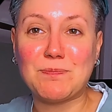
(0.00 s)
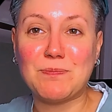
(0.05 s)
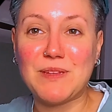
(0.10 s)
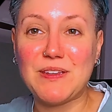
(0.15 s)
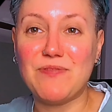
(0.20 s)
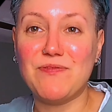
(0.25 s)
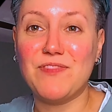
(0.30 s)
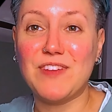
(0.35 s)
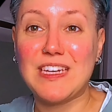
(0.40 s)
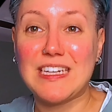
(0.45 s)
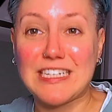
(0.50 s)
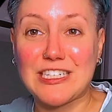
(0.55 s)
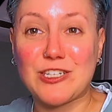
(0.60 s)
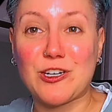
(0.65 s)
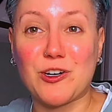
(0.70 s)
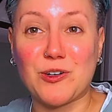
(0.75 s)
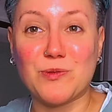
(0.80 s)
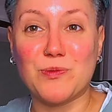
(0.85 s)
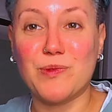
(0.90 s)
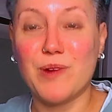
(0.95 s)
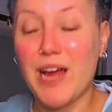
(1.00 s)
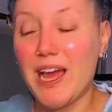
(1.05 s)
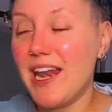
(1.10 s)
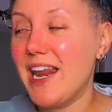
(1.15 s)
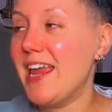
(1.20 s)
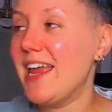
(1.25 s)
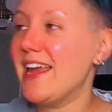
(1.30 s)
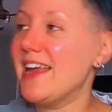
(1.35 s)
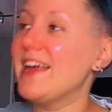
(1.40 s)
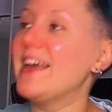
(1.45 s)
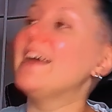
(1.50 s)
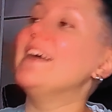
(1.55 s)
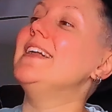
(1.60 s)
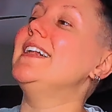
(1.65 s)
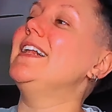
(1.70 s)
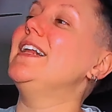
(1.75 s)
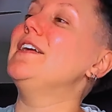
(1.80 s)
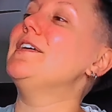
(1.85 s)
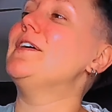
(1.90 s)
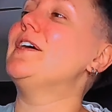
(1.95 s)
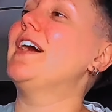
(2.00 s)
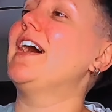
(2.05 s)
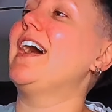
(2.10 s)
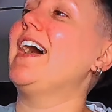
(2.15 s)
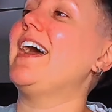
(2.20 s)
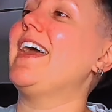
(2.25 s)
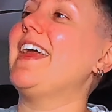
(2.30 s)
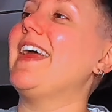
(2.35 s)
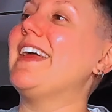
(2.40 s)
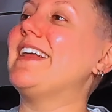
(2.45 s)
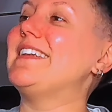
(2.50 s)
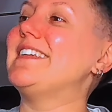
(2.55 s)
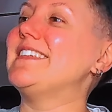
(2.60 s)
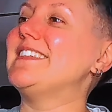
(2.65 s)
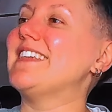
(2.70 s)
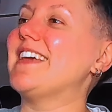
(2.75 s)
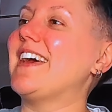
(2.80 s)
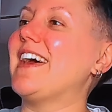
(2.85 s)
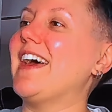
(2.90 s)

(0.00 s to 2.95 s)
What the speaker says: be finished already. And